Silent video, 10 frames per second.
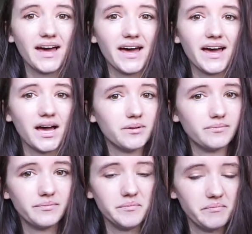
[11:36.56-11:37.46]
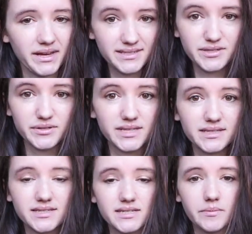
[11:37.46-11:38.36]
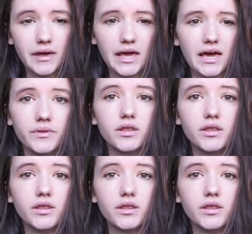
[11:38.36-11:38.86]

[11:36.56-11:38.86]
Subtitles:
That makes no sense to me.